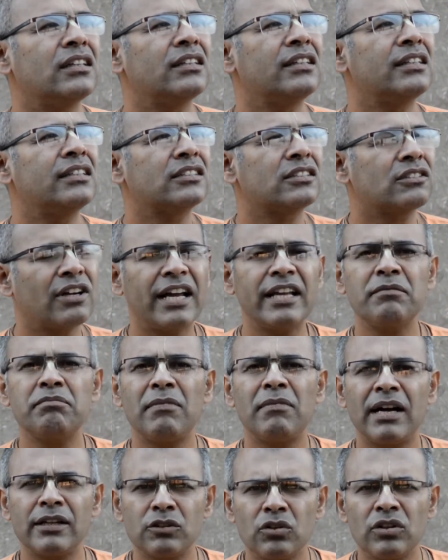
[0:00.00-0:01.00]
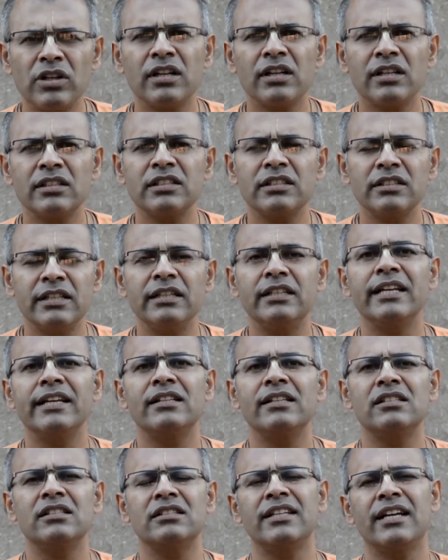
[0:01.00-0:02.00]
describe Madhurya Ras in
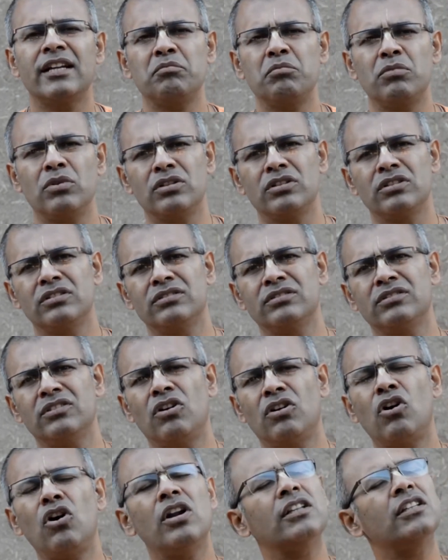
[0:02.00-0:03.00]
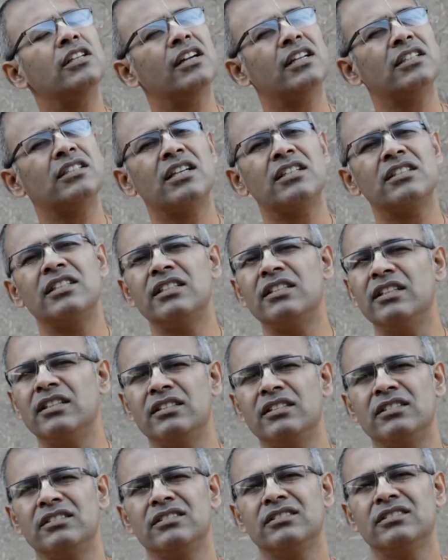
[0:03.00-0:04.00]
details in that book. All other rasas he did.
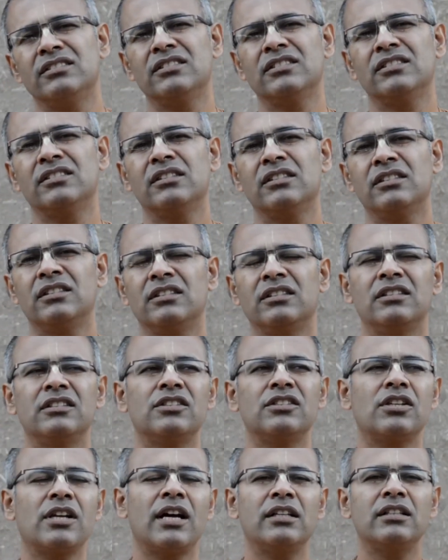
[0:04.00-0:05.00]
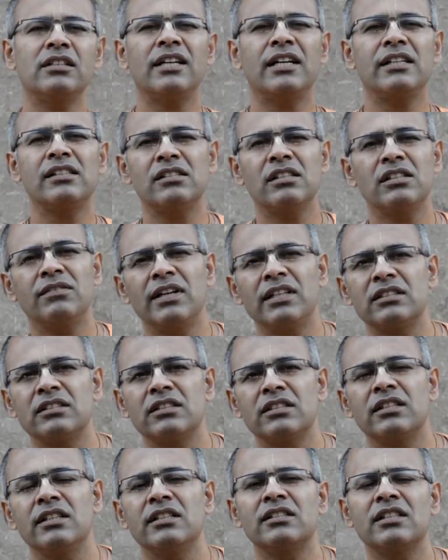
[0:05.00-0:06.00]
Shan Dase
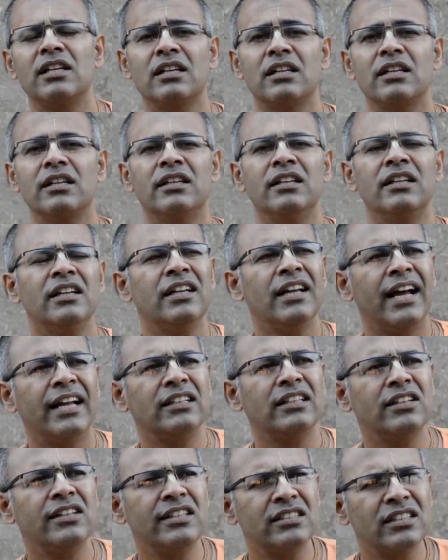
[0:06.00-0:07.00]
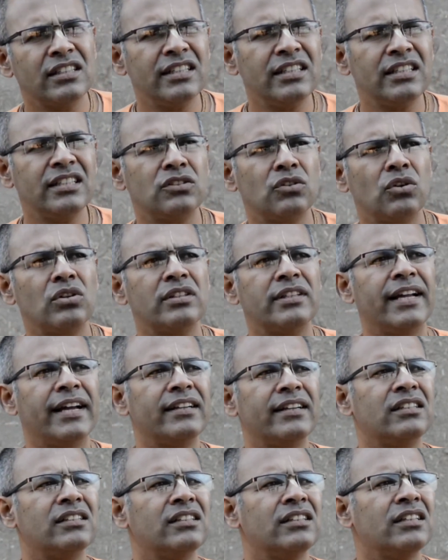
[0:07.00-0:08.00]
Vatsale Sakhe. And the reason he told
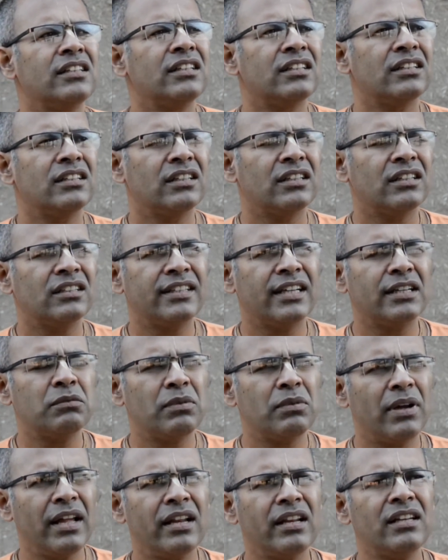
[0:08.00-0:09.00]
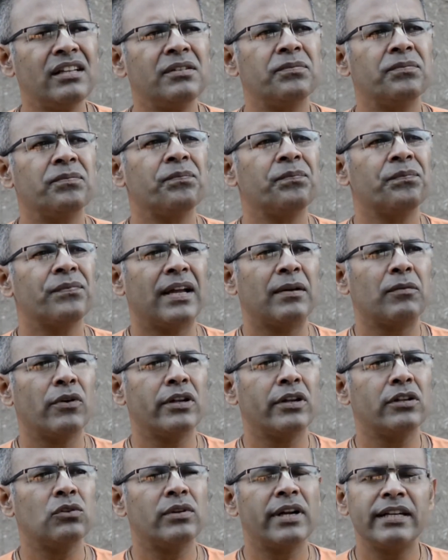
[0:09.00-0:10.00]
that, well, I am
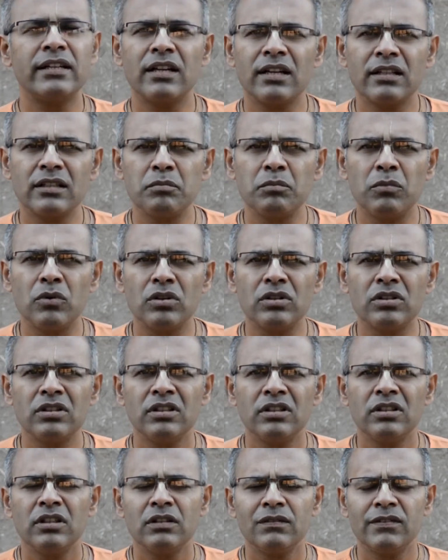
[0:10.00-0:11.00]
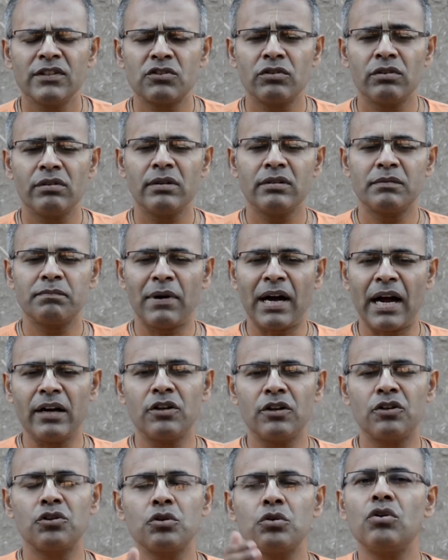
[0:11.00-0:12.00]
going to write another book which will be
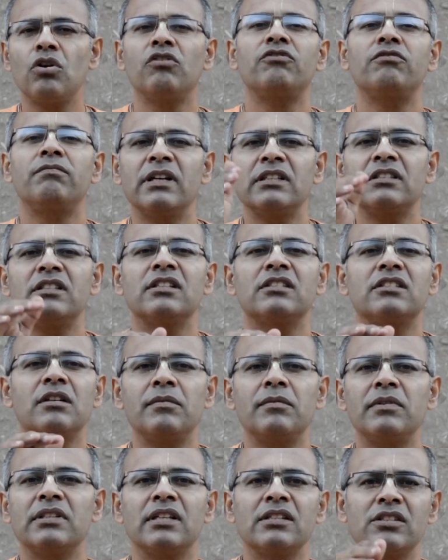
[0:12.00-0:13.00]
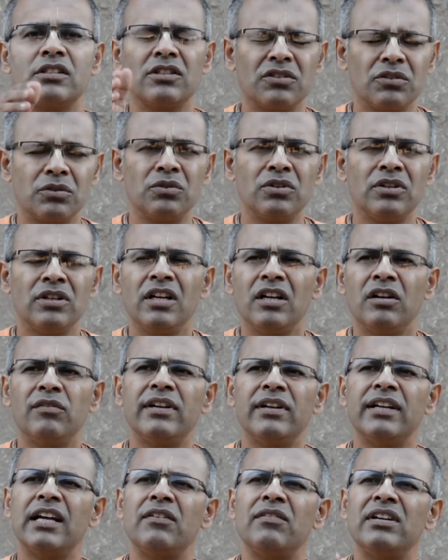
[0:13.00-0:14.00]
part 2 of Bhakti Rasamrita Sindhu,
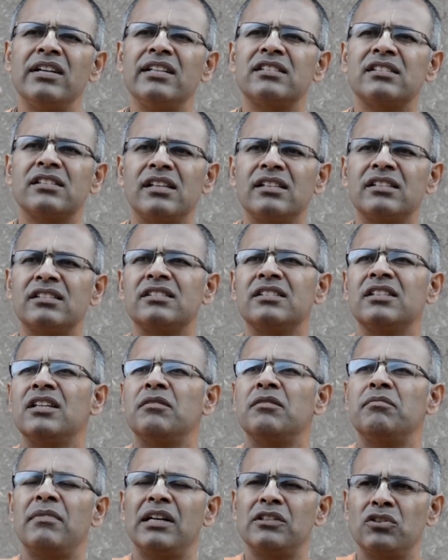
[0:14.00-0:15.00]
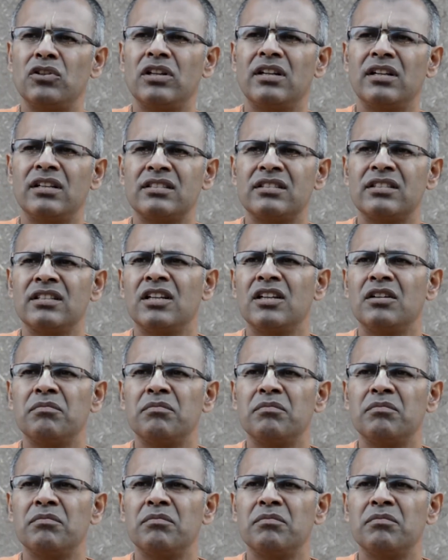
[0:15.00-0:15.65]
where I will discuss Madhurya Ras,